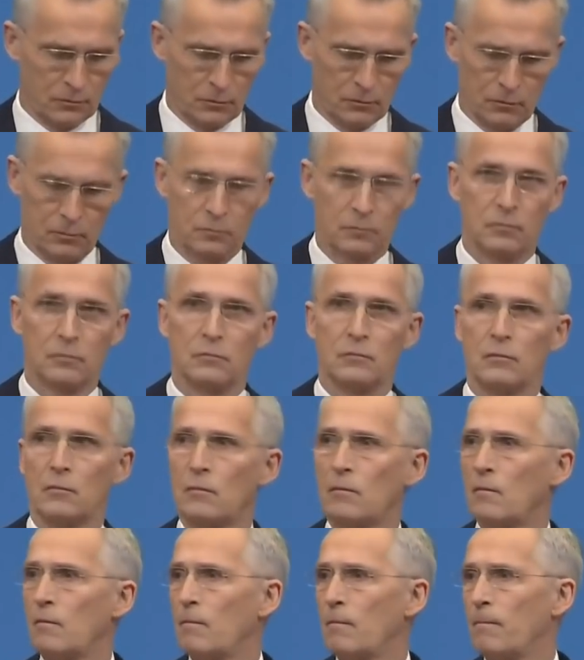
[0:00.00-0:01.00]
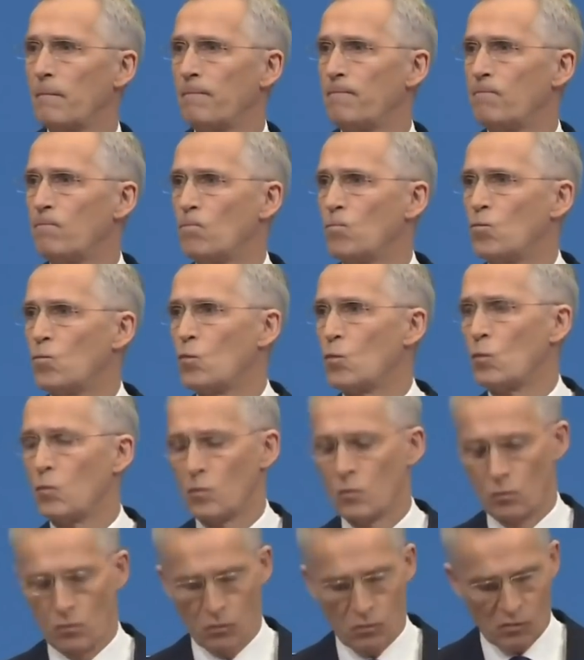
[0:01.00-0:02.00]
Secretary General James Bays
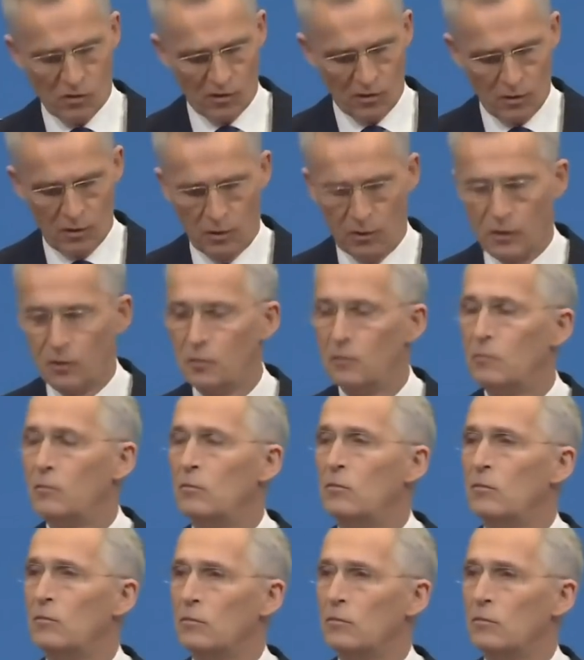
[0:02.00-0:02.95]
from Al Jazeera.